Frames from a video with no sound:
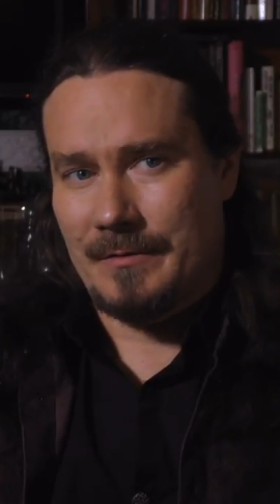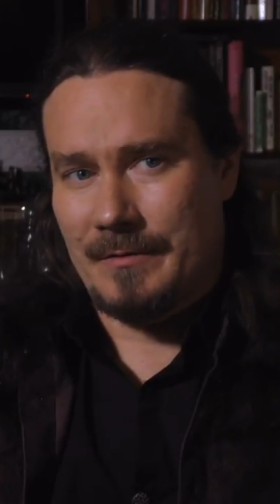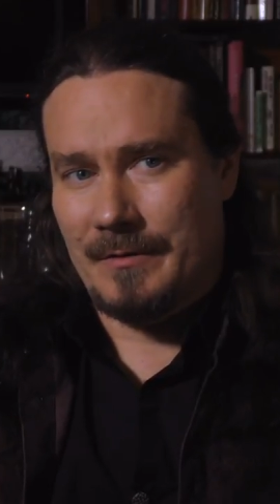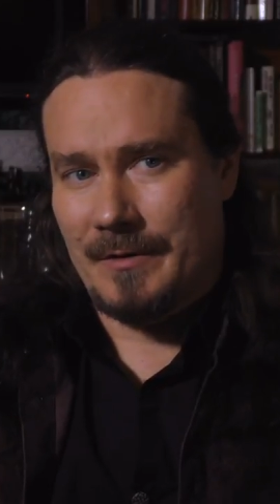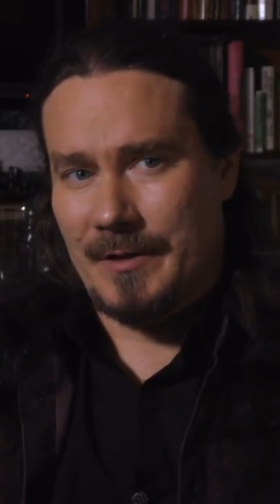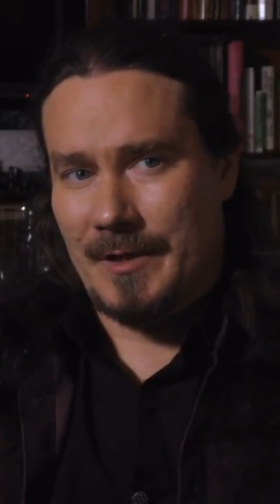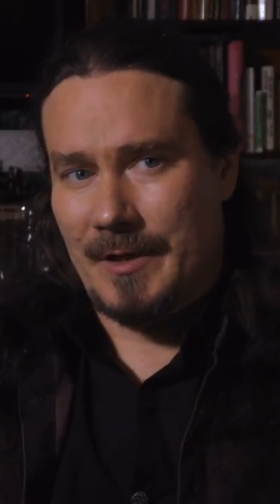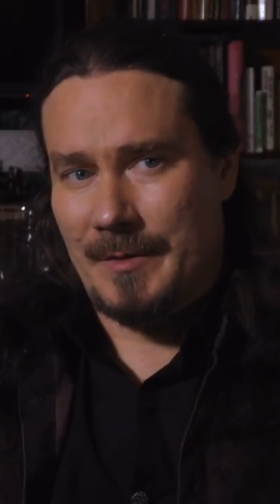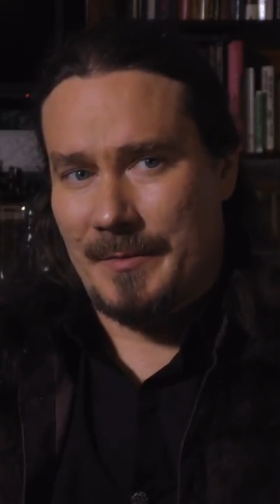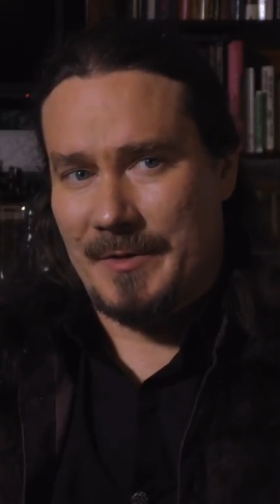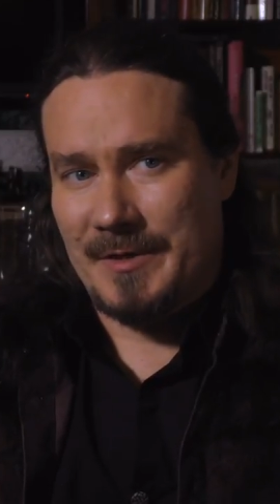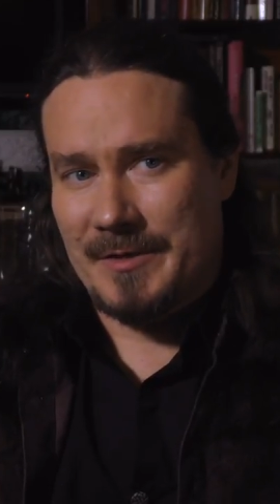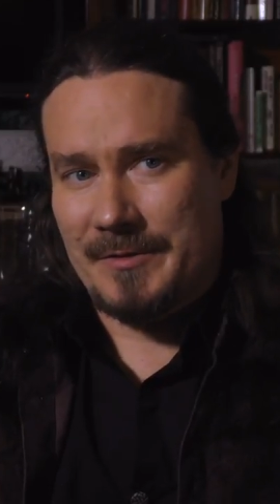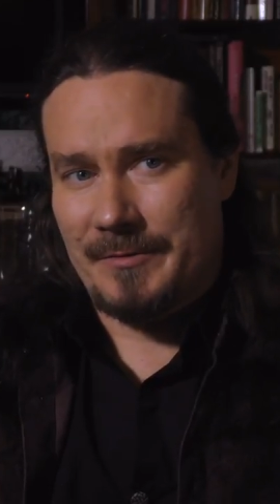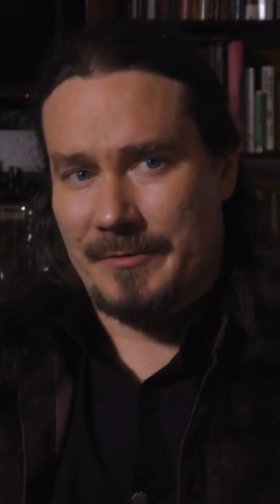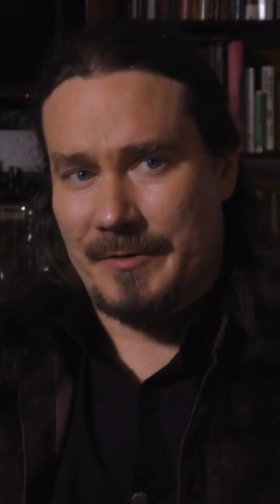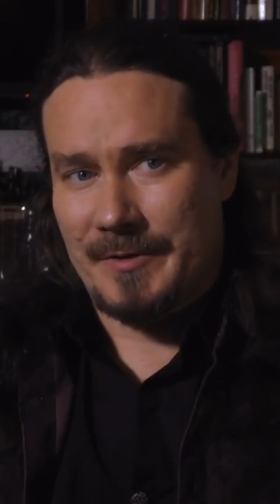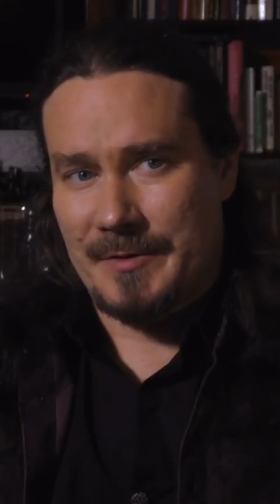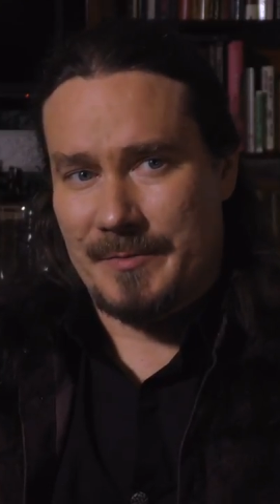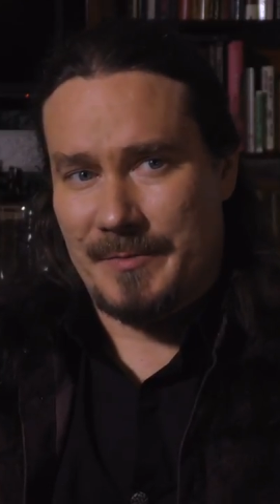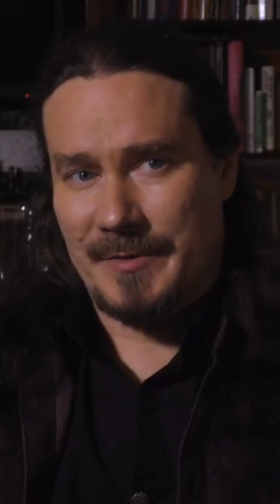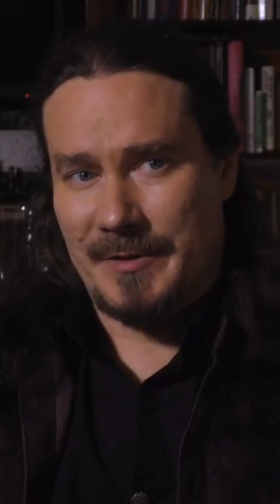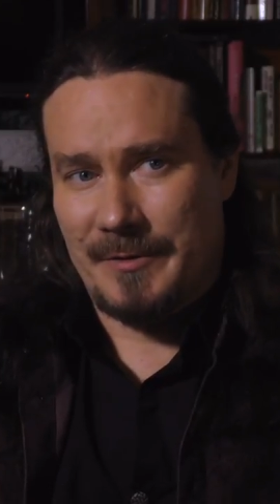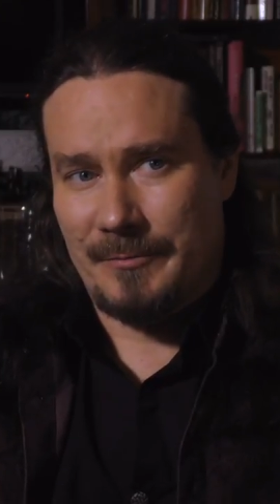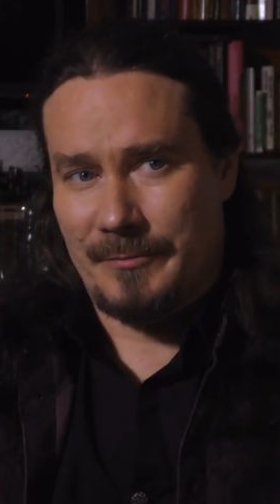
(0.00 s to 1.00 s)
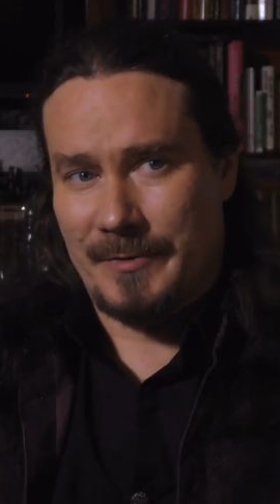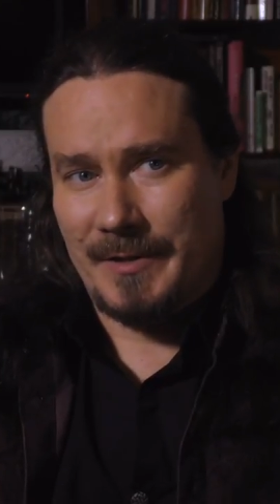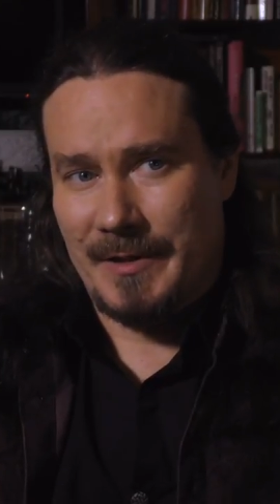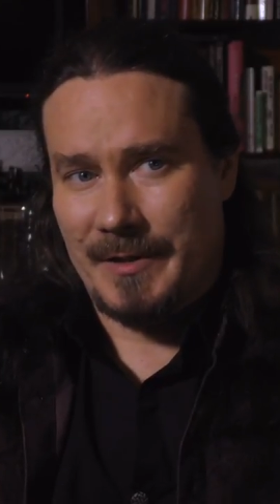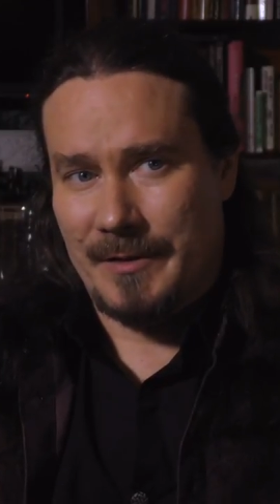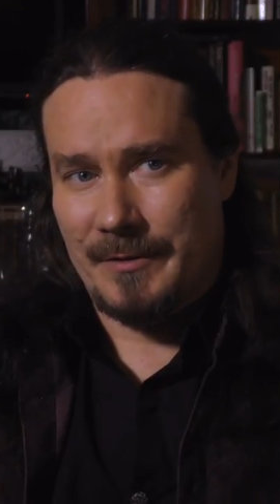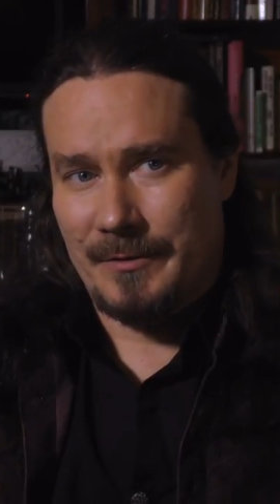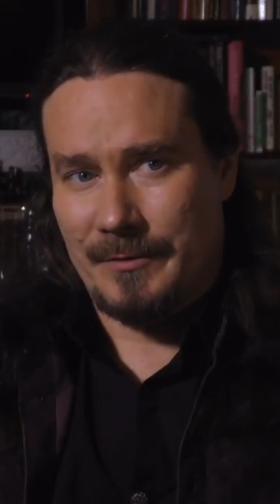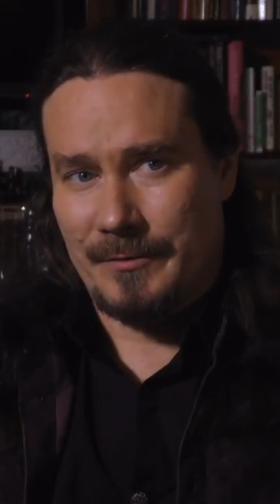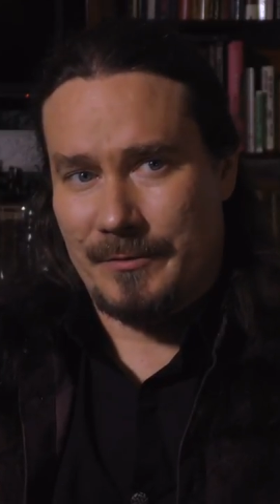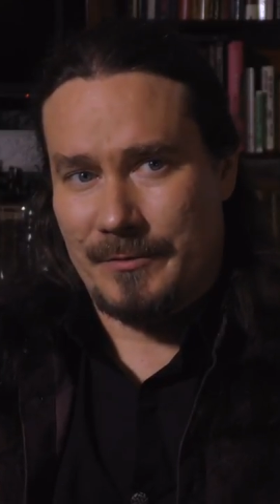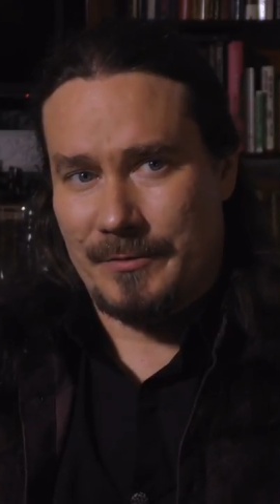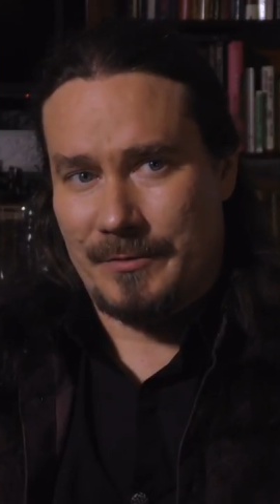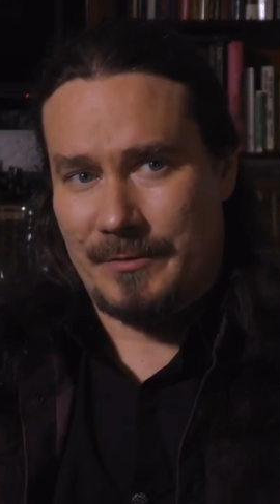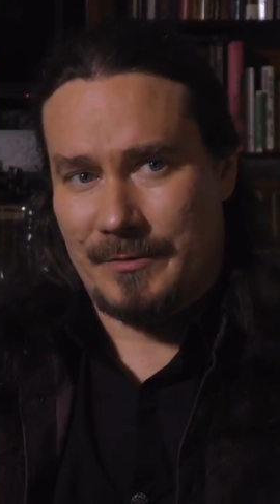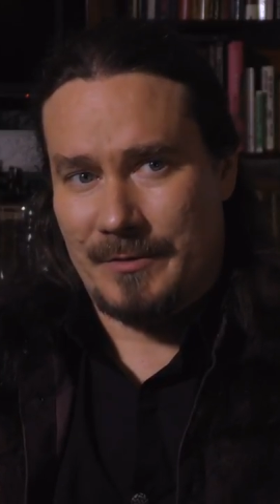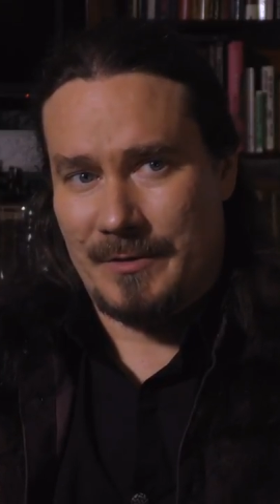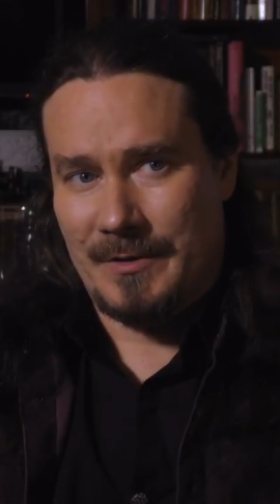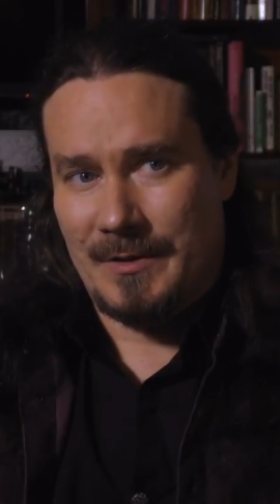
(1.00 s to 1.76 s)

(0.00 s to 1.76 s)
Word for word: the chemistry has been really good.